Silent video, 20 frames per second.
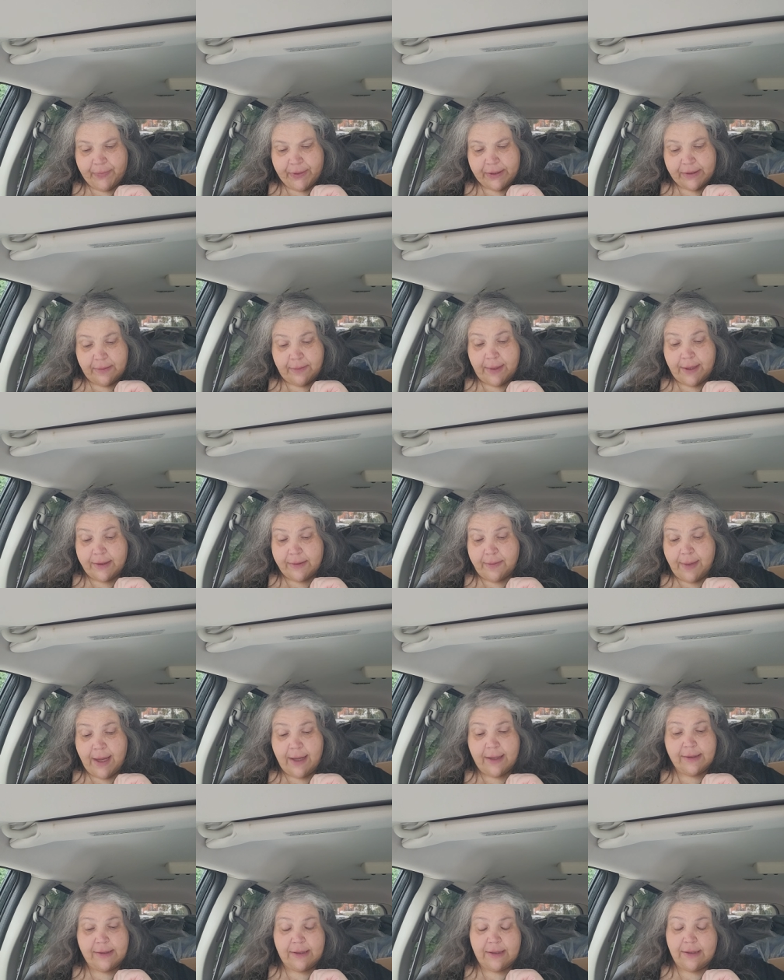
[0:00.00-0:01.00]
It's the men's
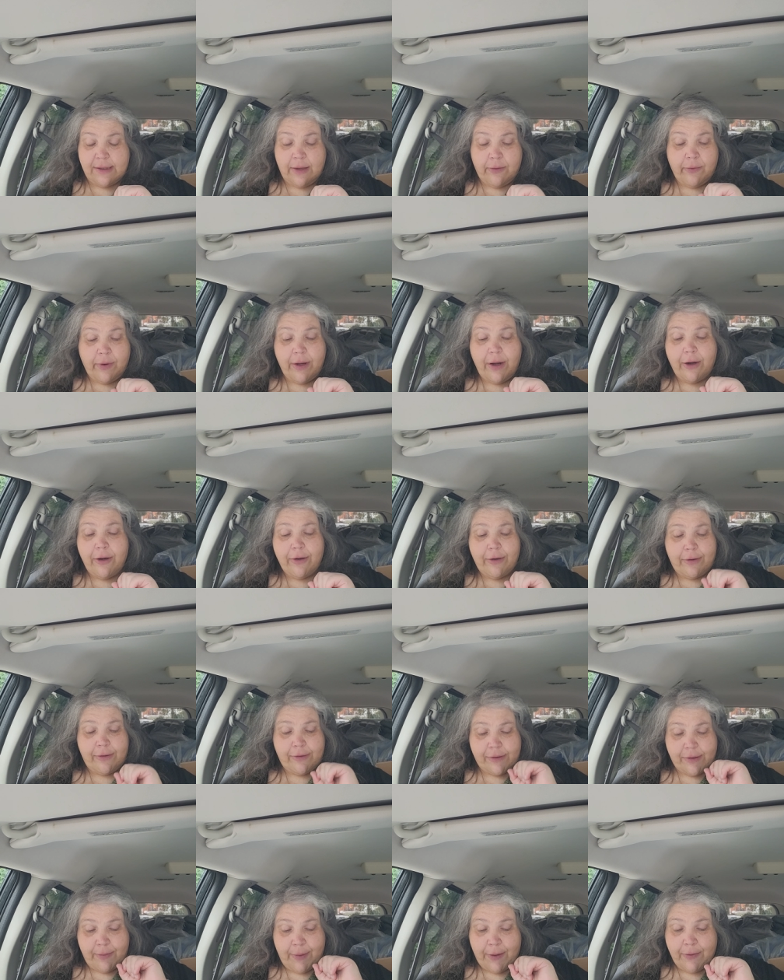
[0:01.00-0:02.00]
magazines that run
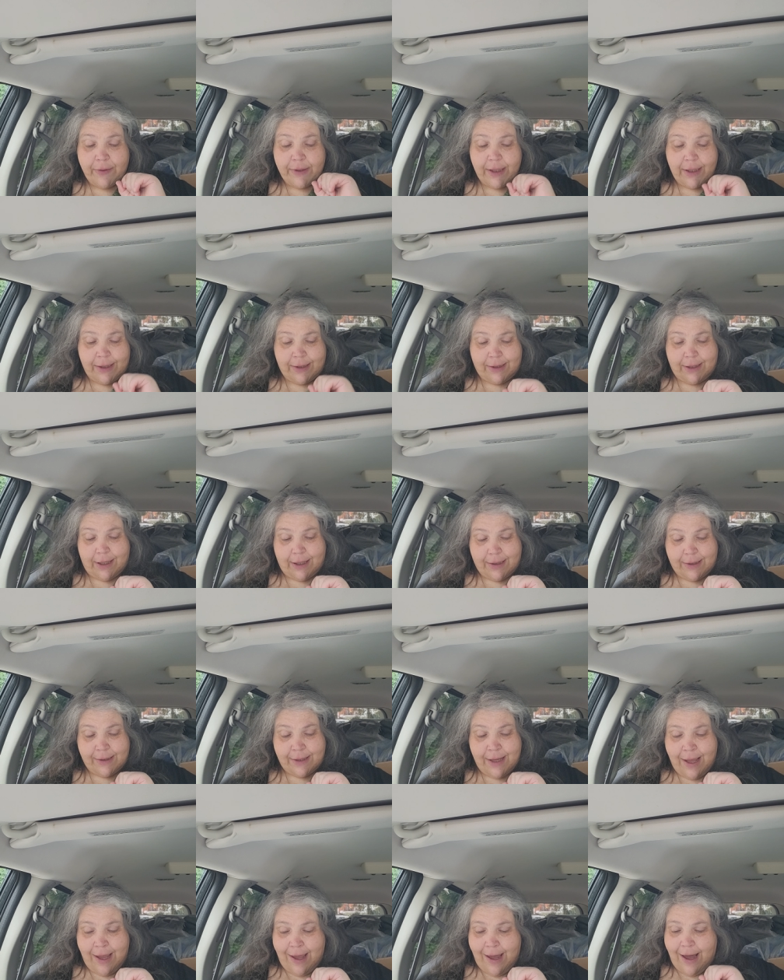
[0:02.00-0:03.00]
articles about dick size,
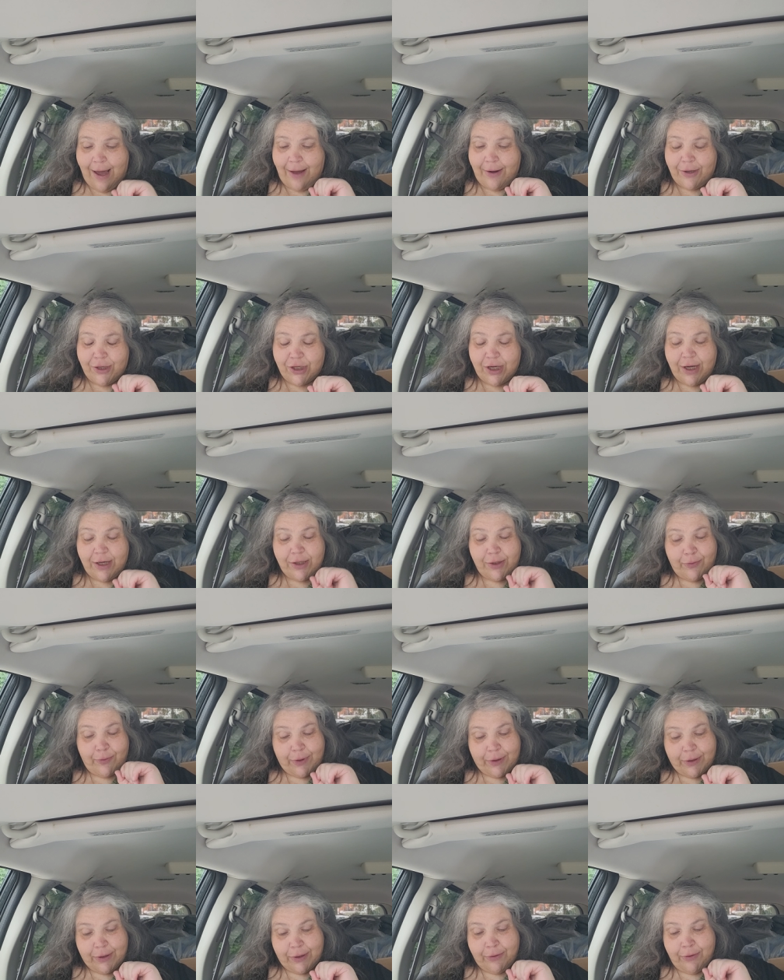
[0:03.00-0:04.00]
how to change it,
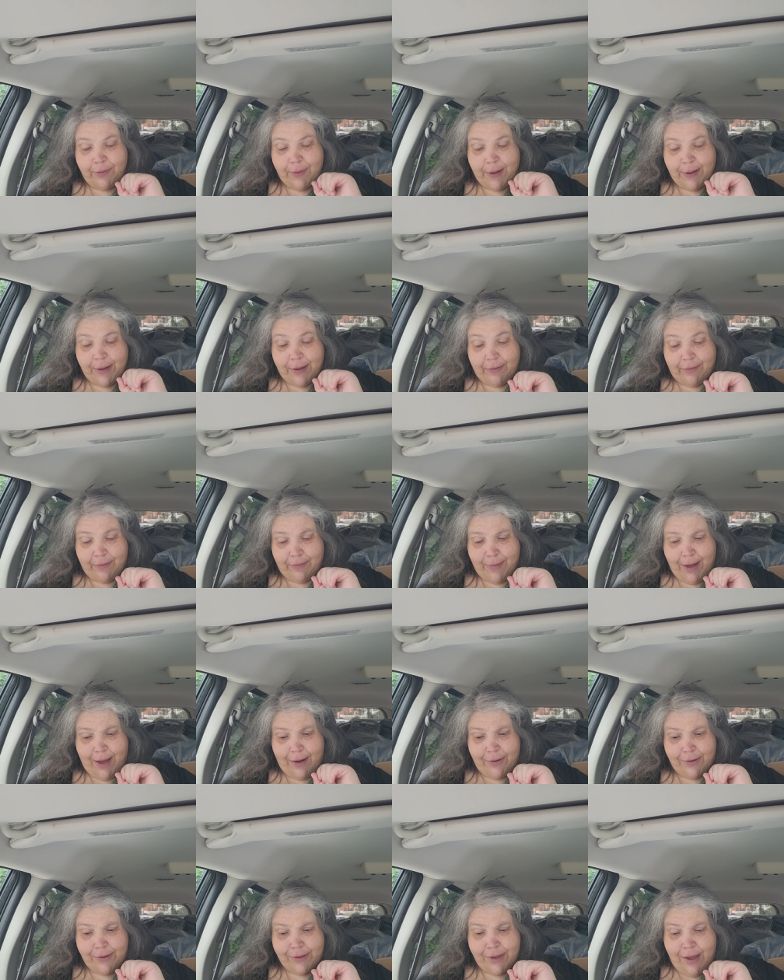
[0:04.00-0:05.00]
what to do about it if it
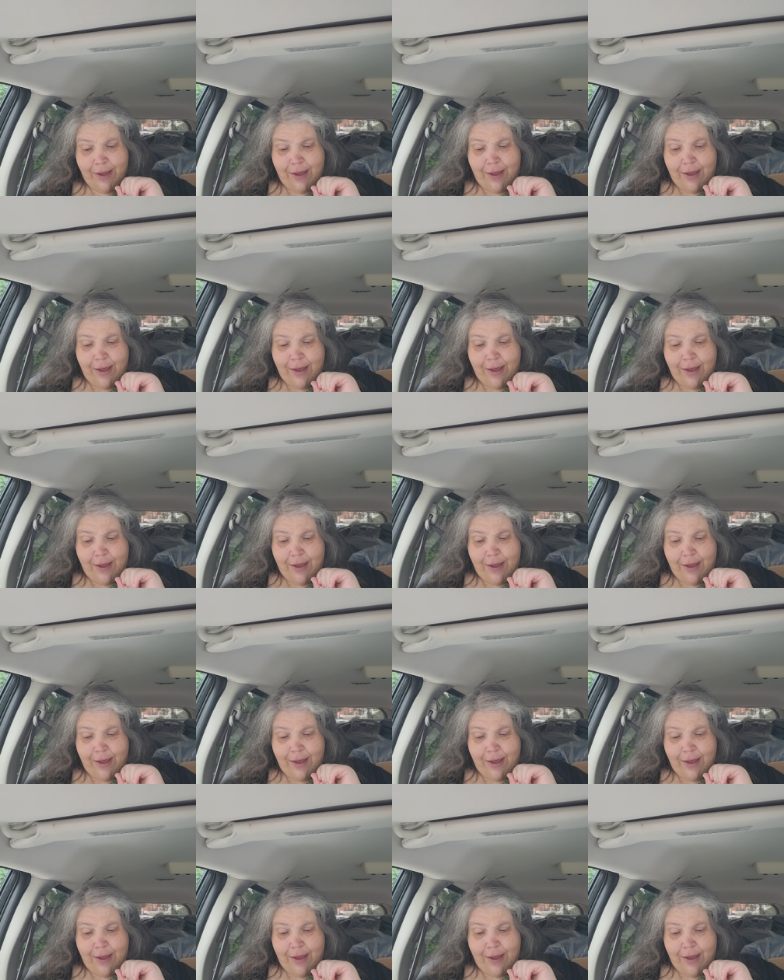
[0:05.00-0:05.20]
matters,